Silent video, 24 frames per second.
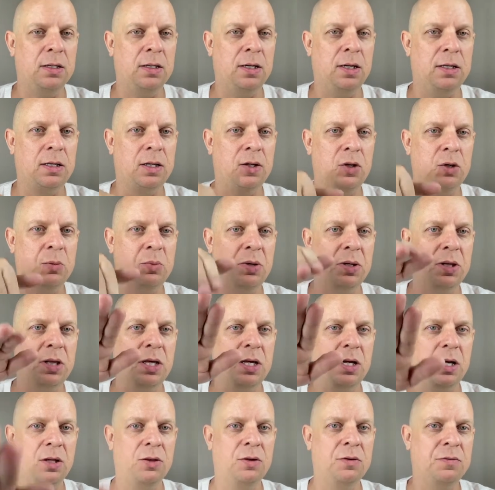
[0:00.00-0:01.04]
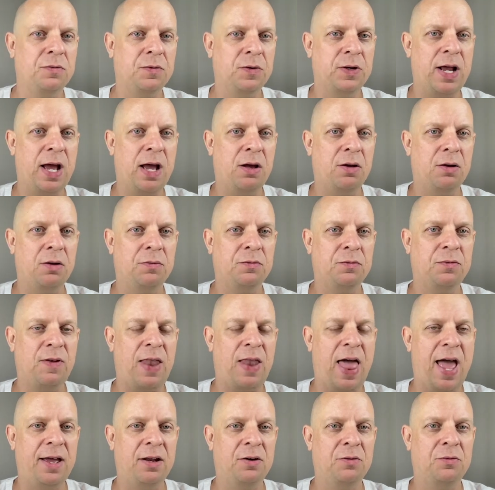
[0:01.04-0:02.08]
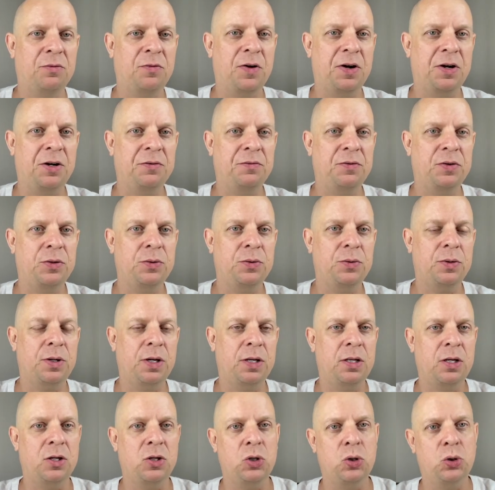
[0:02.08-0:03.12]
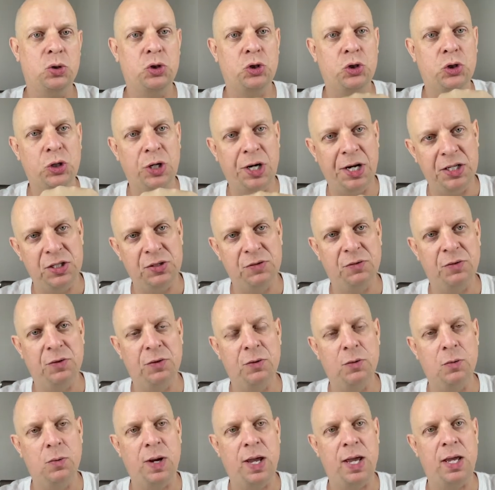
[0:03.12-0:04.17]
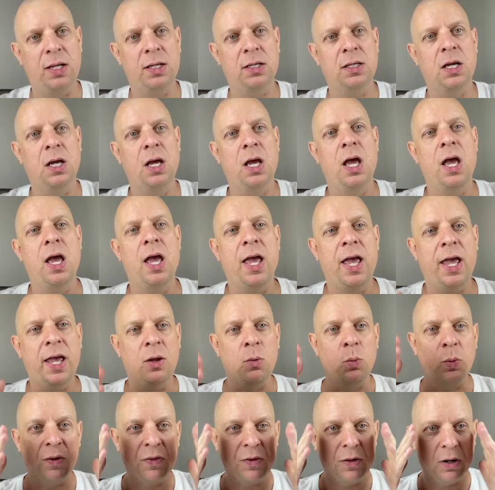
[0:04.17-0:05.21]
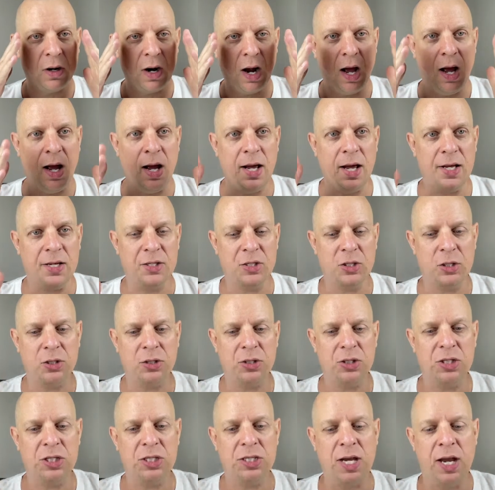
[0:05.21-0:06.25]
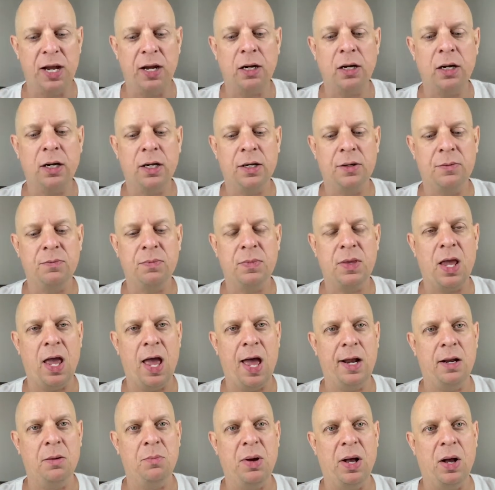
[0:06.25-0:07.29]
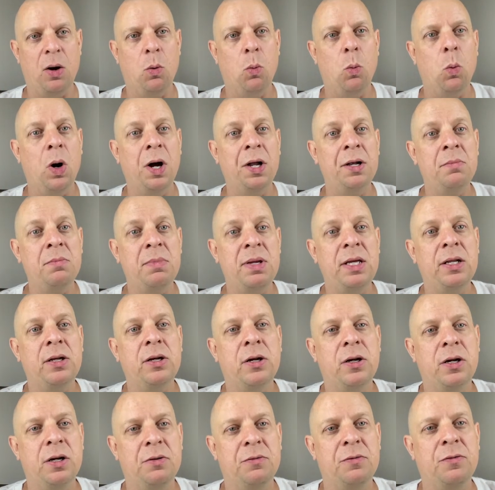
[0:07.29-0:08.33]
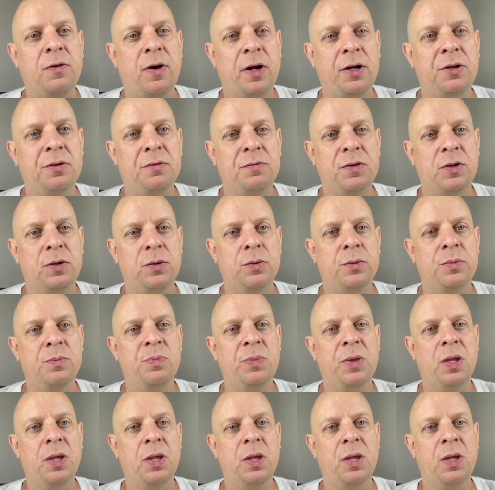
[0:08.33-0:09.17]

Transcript: And then you put the other foot out flat in front of you, and then you transfer the weight. And with your eyes, you're staring at about 1 meter in front of you.